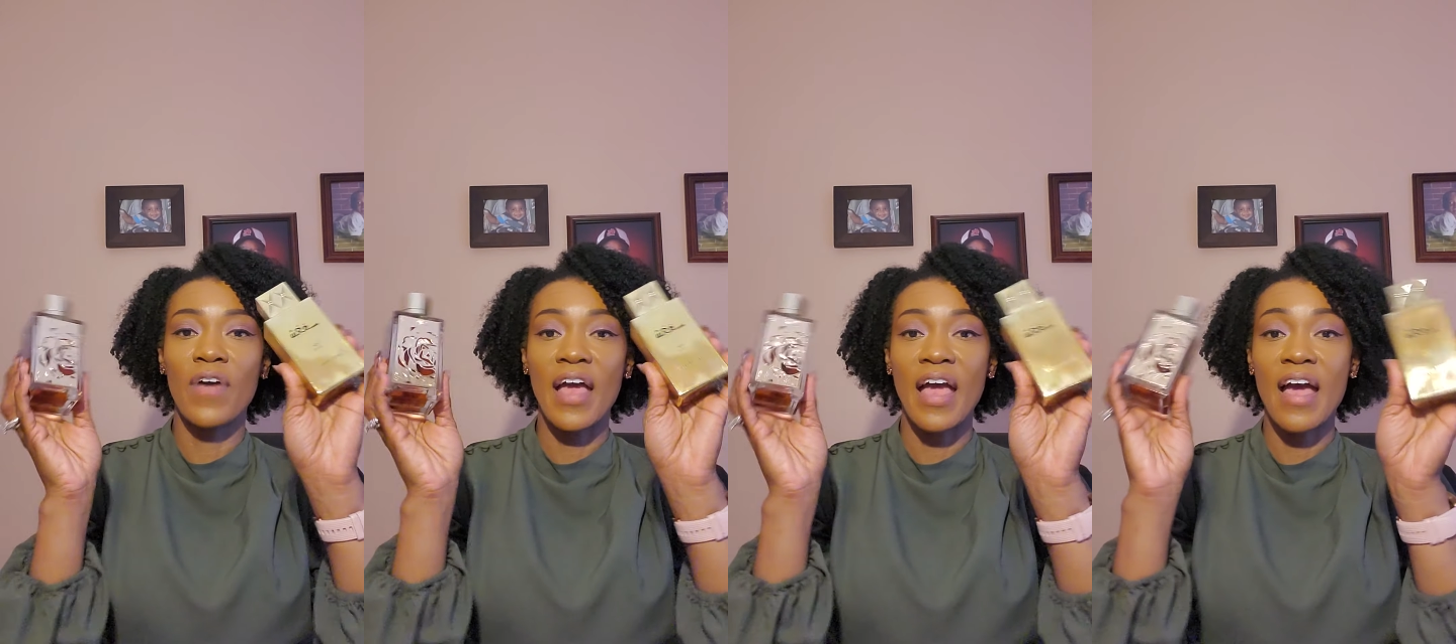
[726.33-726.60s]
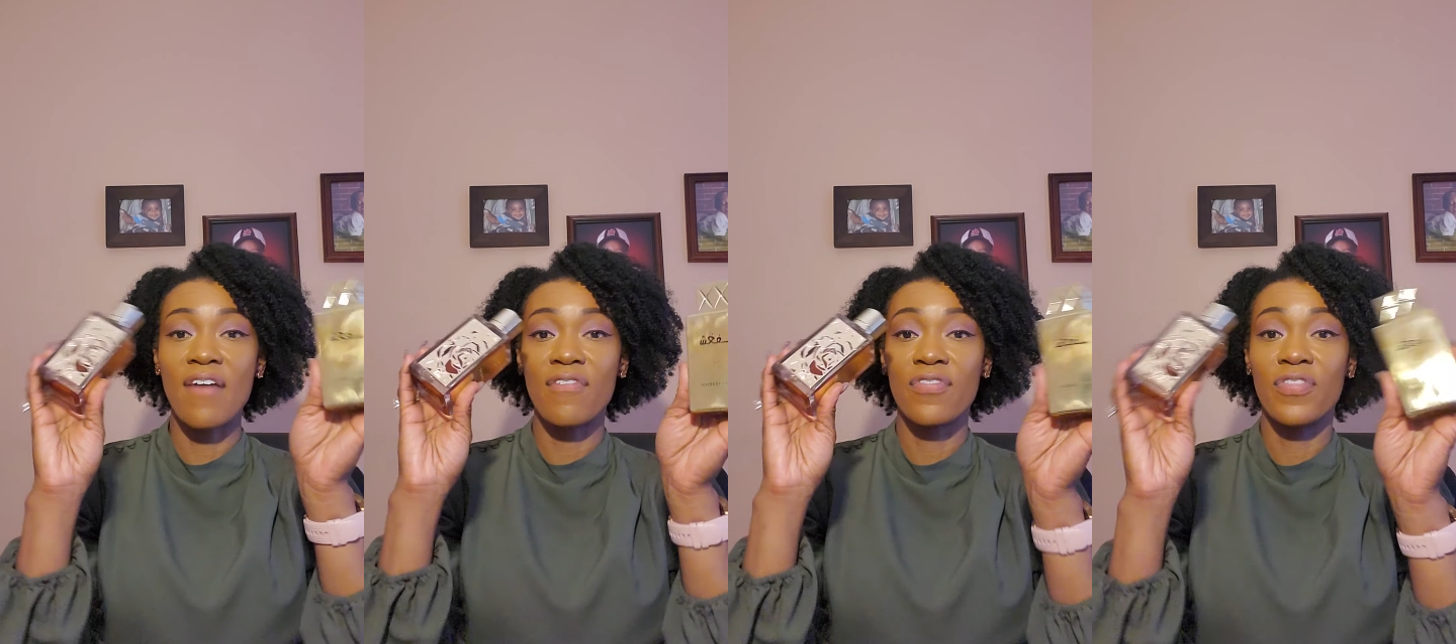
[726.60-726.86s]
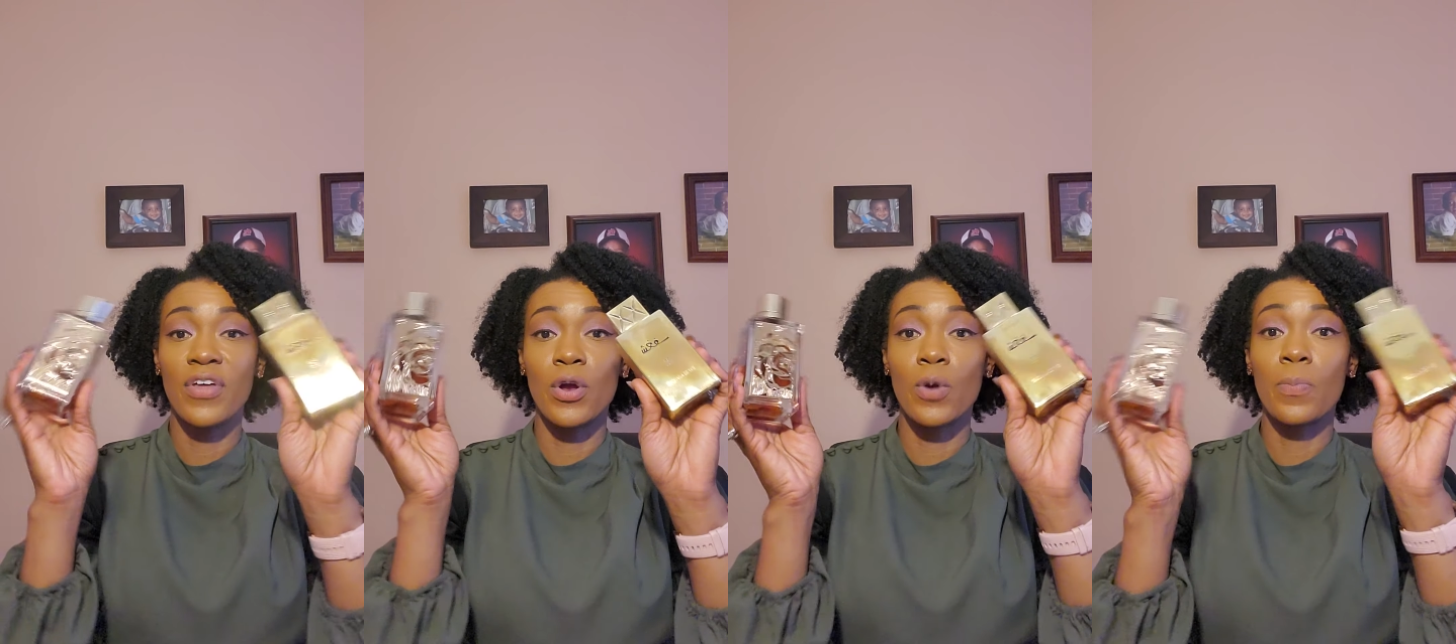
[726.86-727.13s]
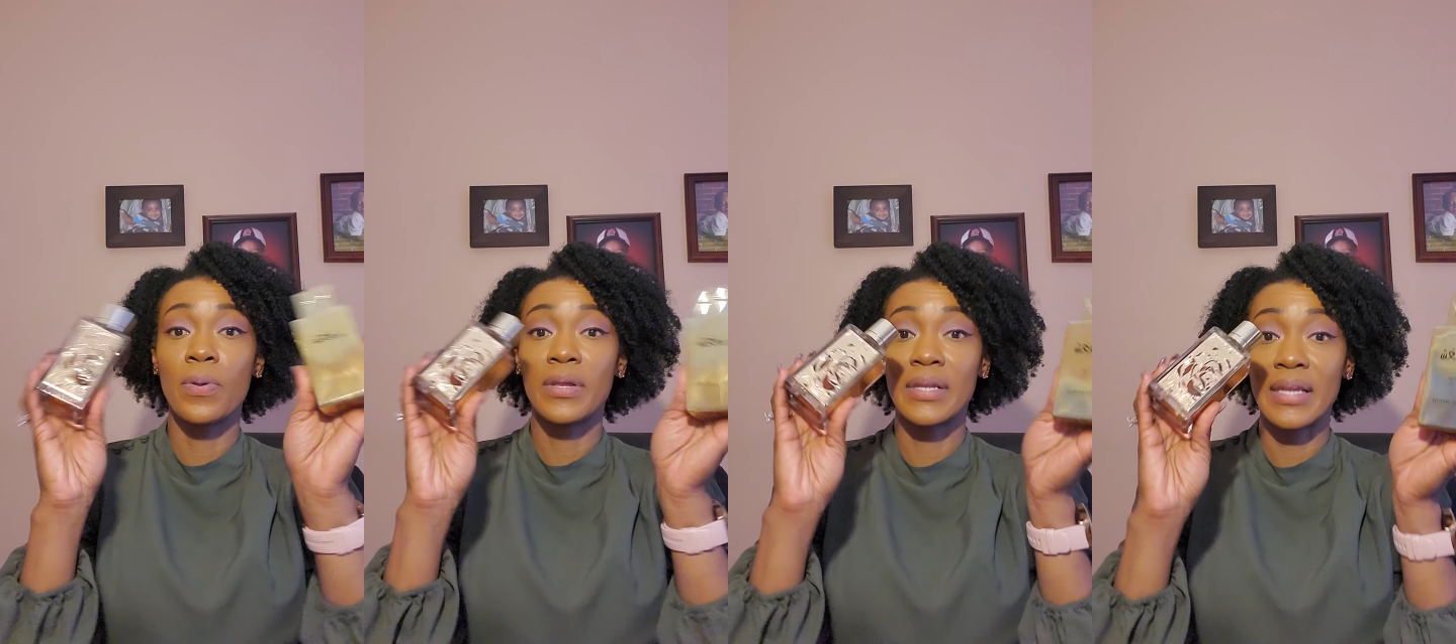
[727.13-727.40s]
have their
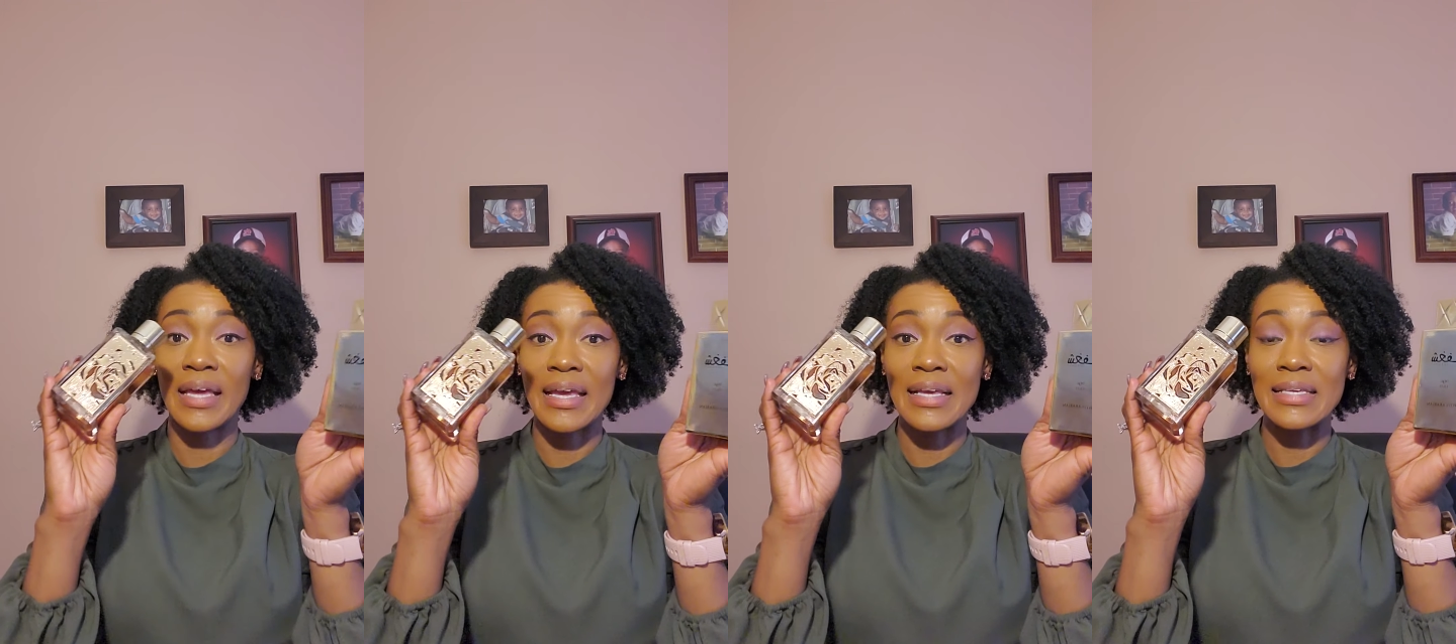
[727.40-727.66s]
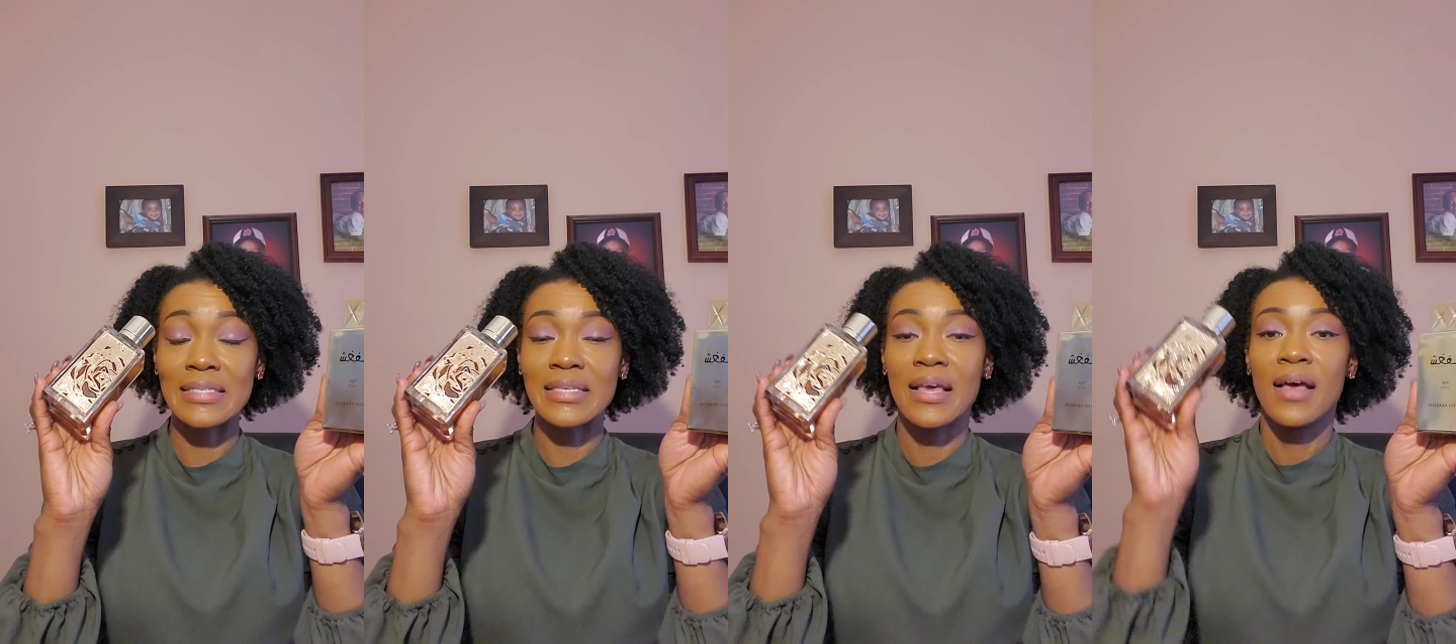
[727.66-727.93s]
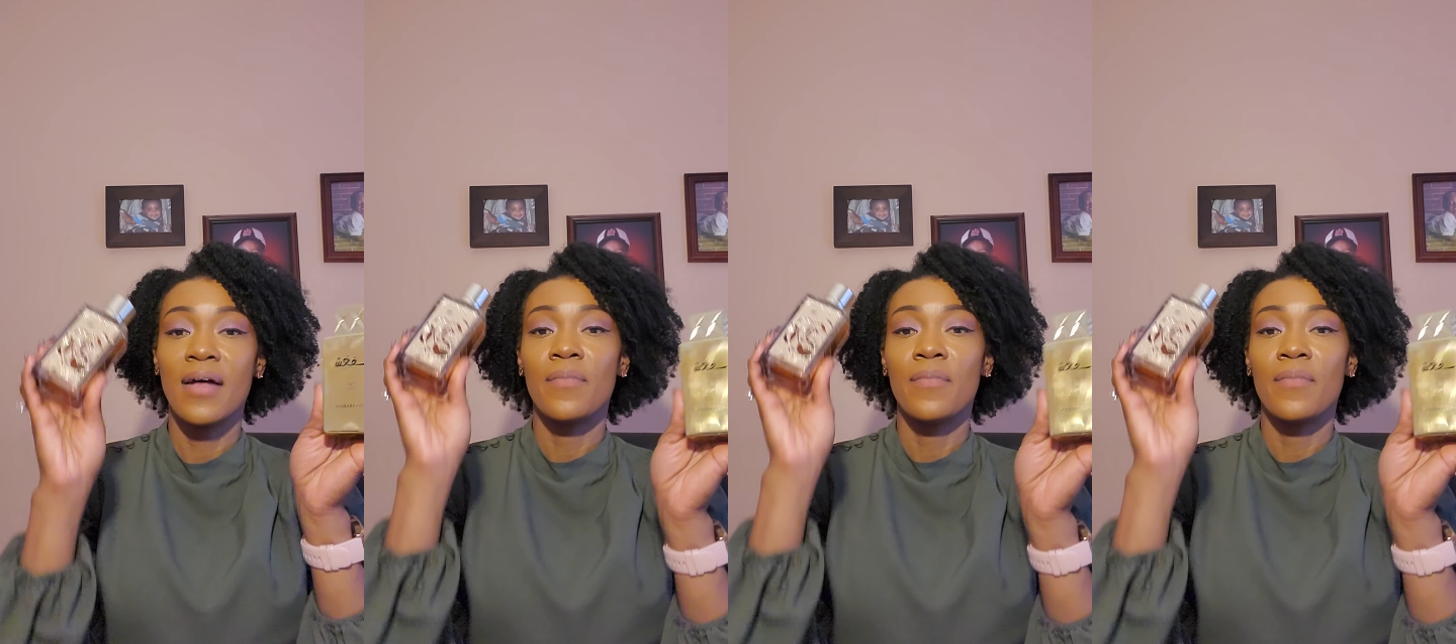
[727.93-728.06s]
place.